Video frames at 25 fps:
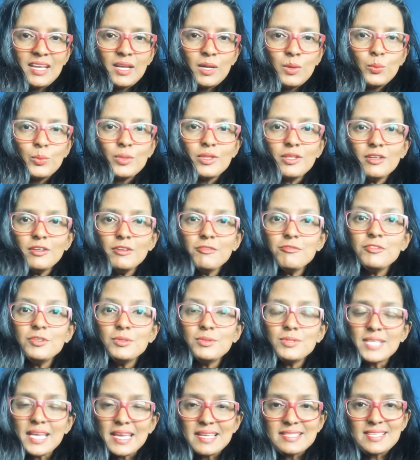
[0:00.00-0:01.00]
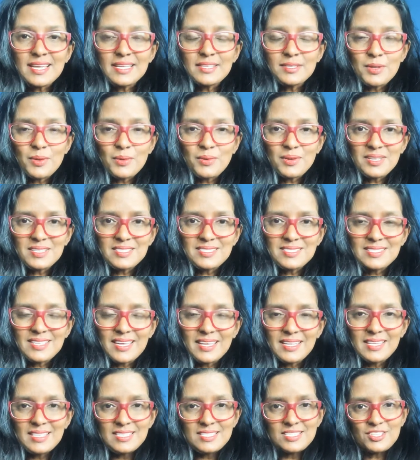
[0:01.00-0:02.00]
Within a few days I noticed that
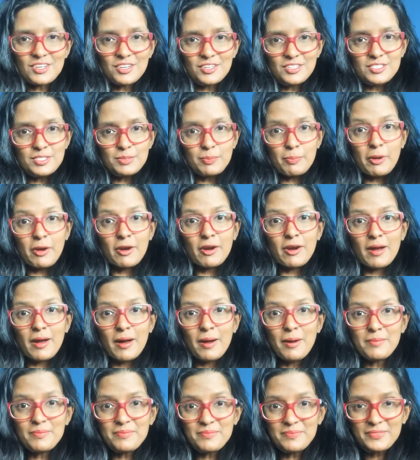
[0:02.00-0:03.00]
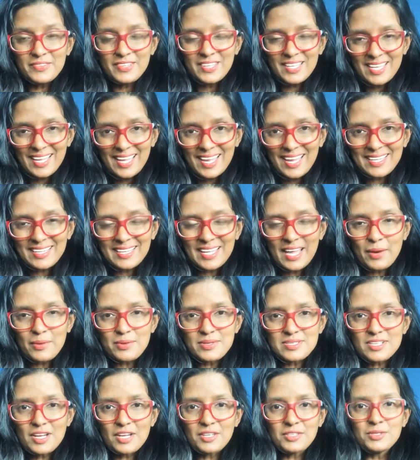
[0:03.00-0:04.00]
he started to perk up, and now he's
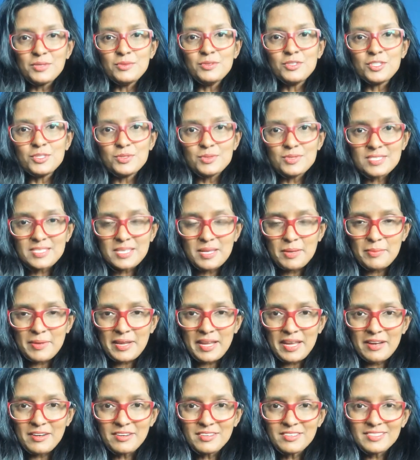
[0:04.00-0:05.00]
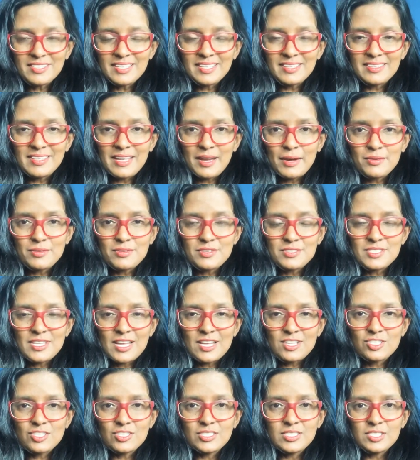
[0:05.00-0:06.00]
got new shoots coming out, and now there's
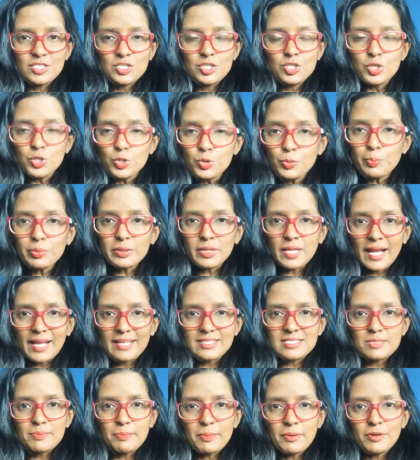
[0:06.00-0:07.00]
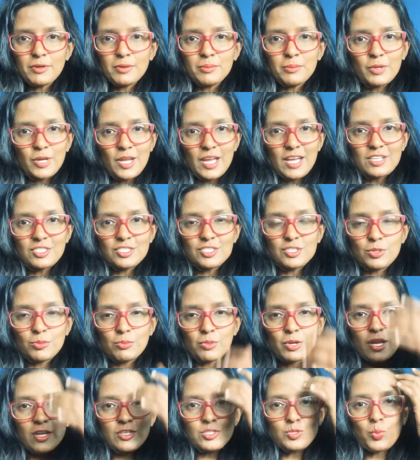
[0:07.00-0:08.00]
actually 2 plants per Mukesh. So
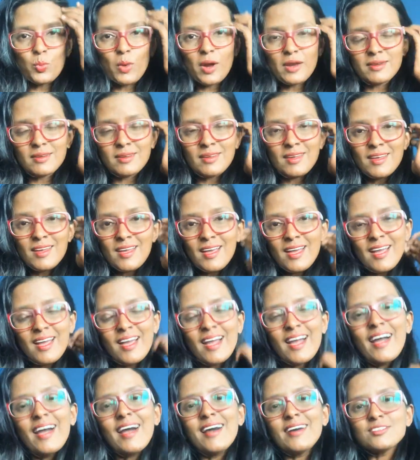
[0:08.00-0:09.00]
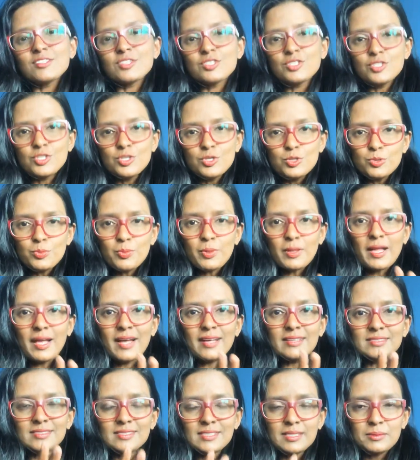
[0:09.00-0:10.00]
Mukesh 1 has 2
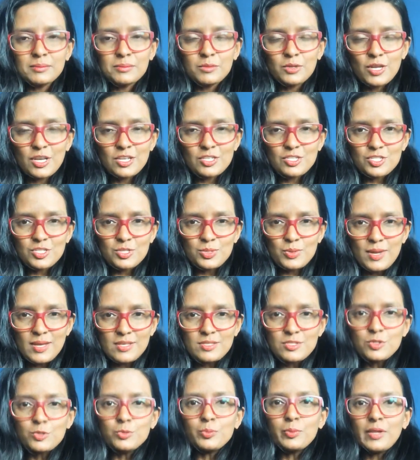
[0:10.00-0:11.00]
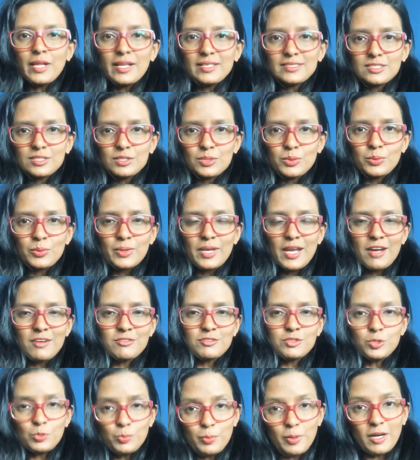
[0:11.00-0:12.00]
plants and Mukesh 2 has 2 plants. So we have
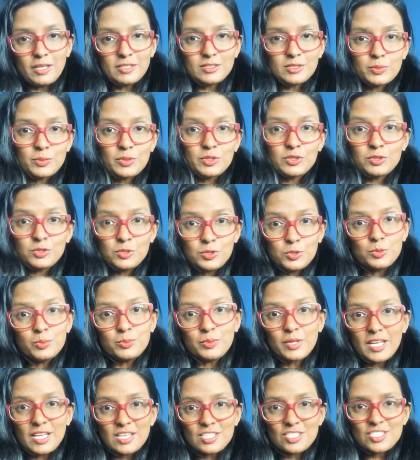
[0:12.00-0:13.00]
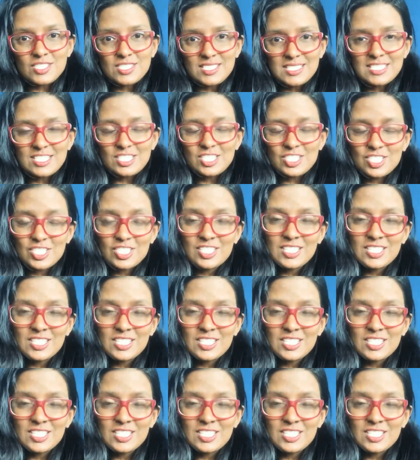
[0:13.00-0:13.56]
2 pots with 2 Mukeshes each.